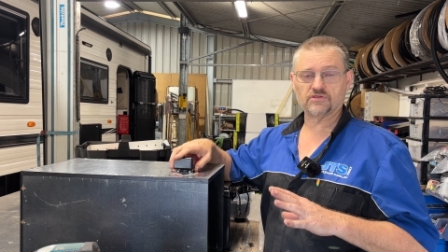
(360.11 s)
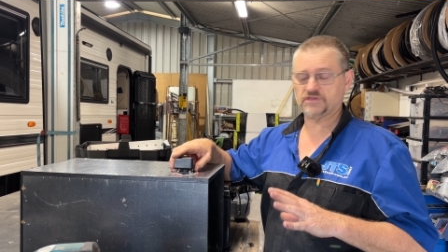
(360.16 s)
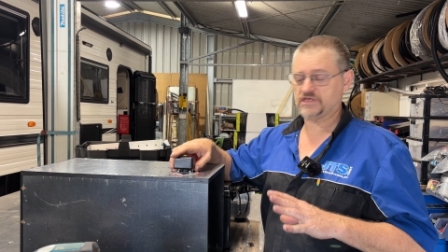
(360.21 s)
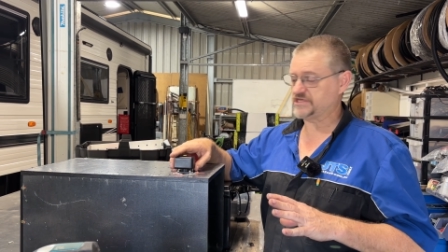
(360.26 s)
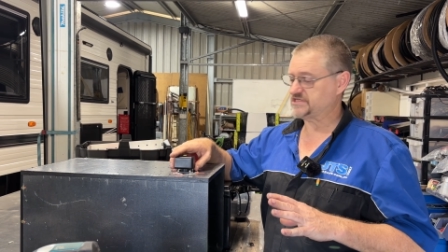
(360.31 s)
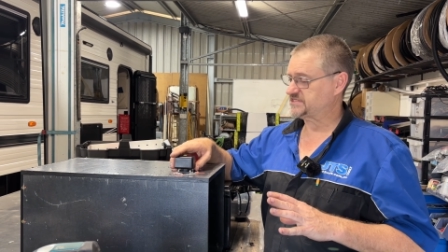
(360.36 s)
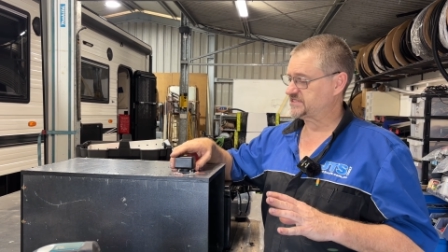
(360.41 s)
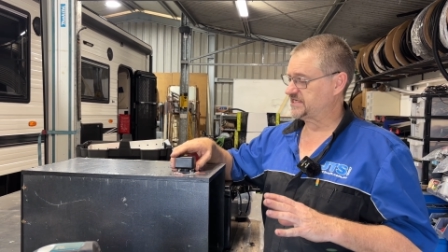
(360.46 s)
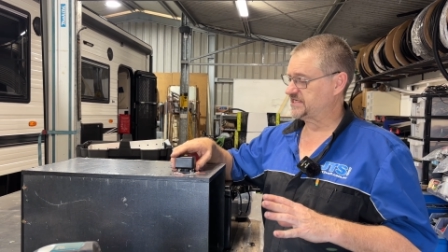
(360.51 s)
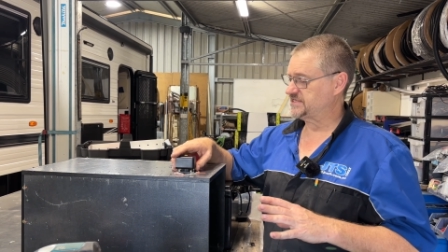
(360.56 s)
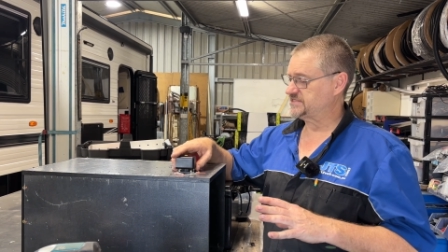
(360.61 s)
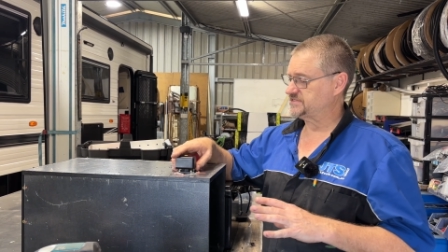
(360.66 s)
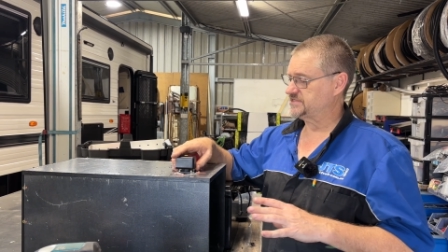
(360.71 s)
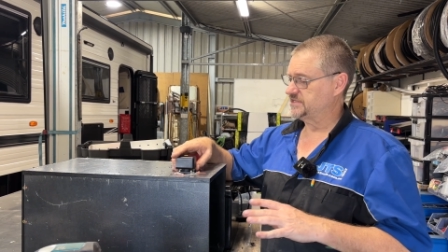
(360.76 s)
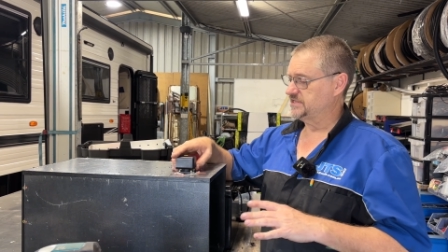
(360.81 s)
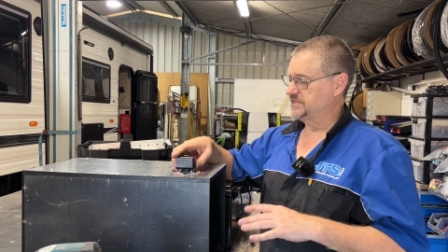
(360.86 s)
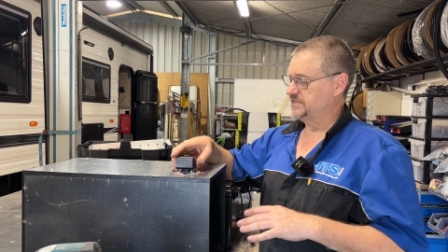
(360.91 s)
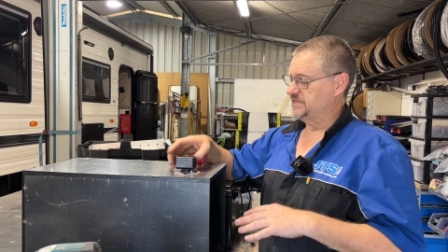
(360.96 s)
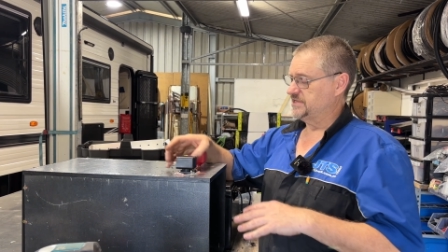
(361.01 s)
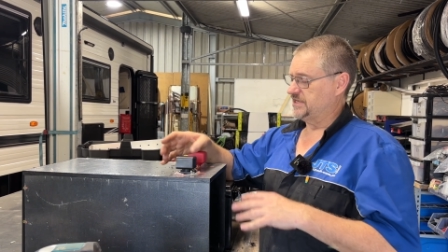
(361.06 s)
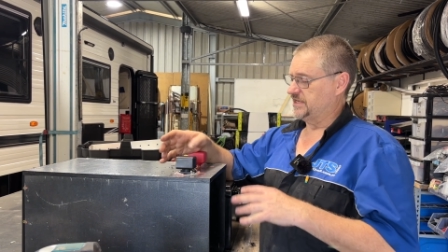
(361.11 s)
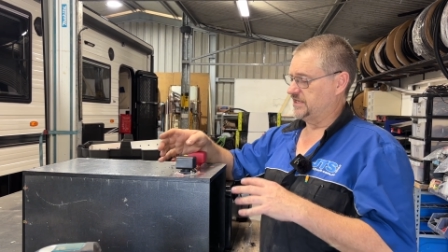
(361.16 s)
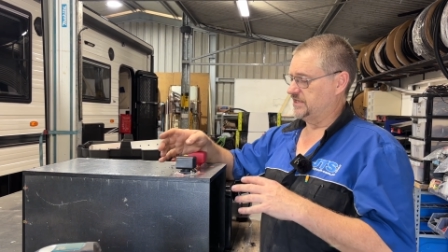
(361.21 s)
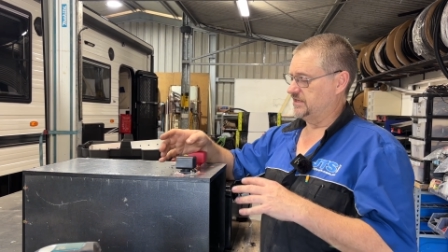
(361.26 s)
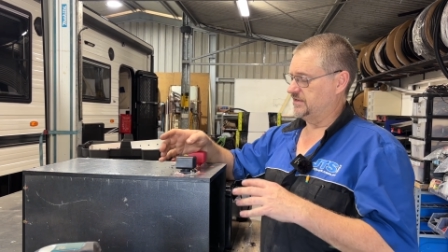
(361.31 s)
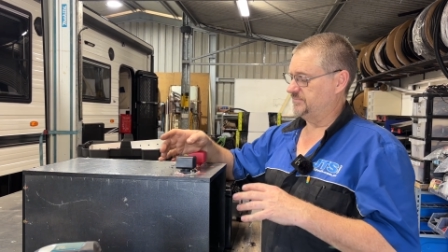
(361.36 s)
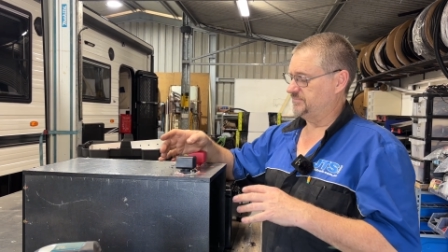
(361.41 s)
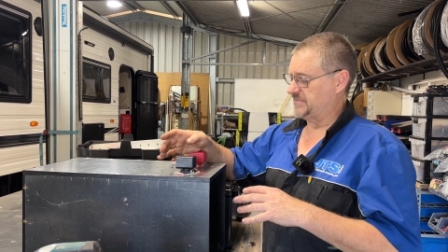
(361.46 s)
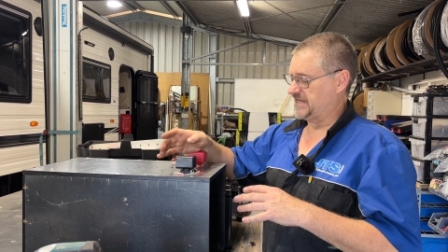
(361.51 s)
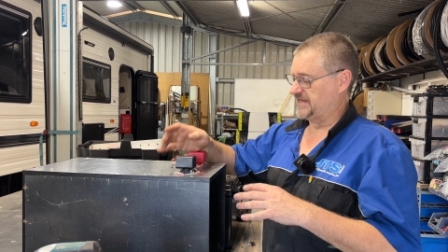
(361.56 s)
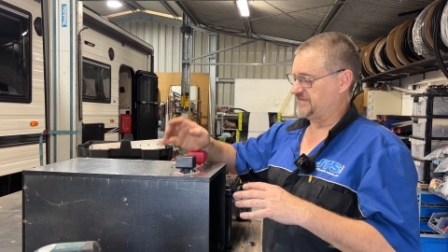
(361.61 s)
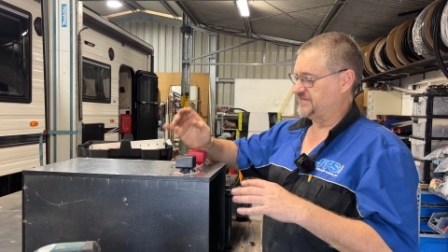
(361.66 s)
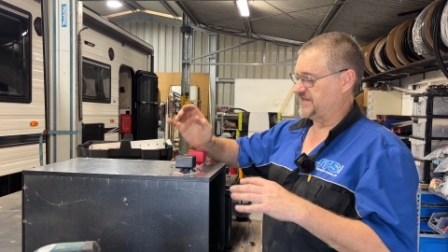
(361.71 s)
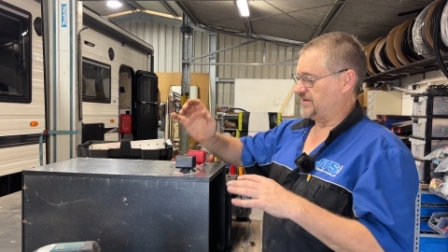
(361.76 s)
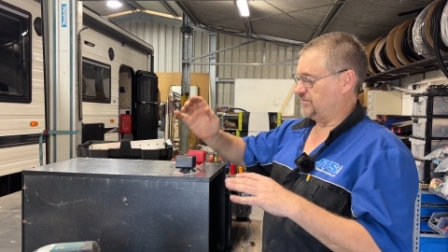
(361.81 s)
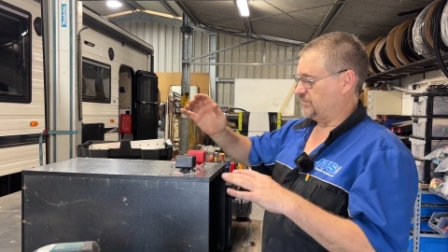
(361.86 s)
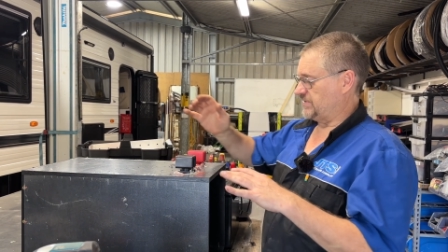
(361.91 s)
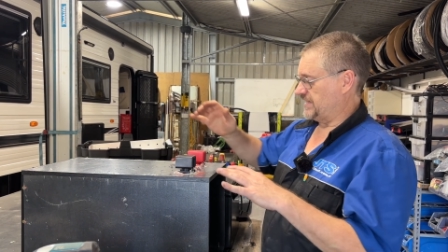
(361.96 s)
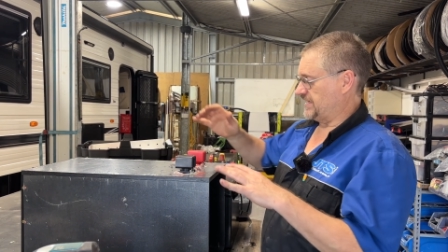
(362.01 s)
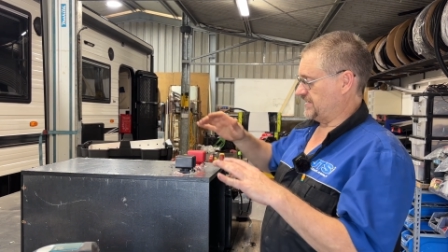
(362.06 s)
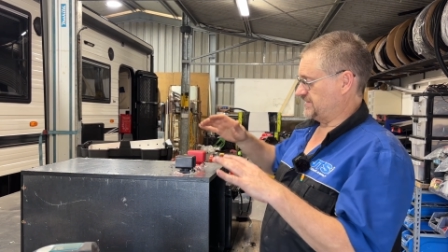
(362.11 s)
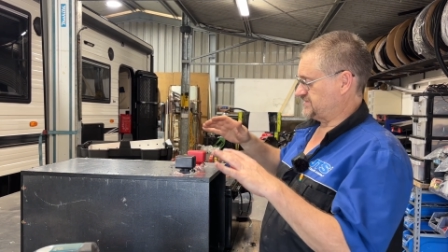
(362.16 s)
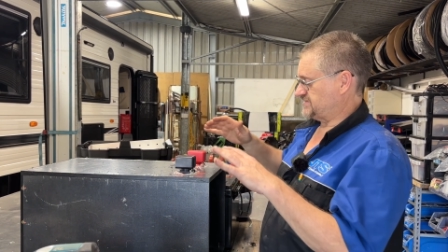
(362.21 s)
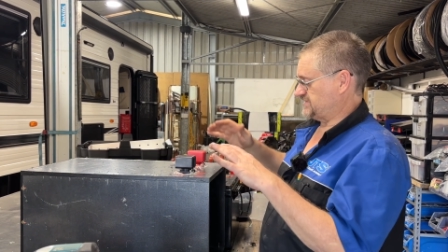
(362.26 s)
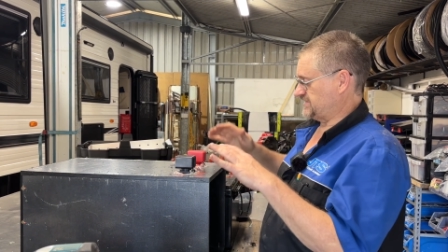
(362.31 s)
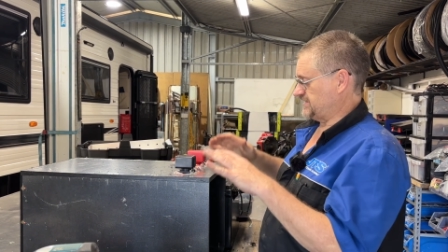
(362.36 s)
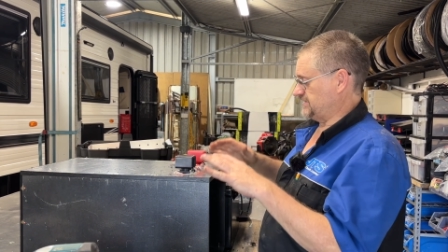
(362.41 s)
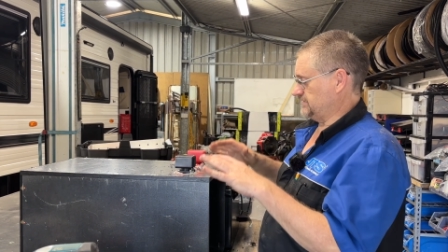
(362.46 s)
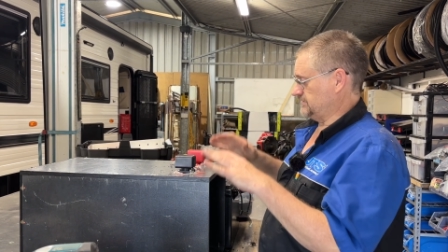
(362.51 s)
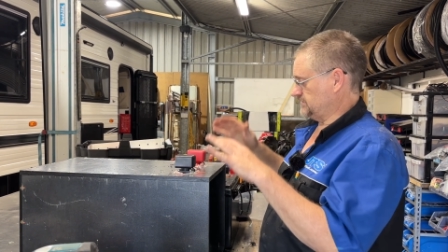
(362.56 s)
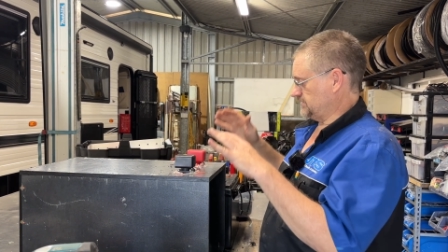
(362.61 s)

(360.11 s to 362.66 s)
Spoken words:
these days. And that way it's sealed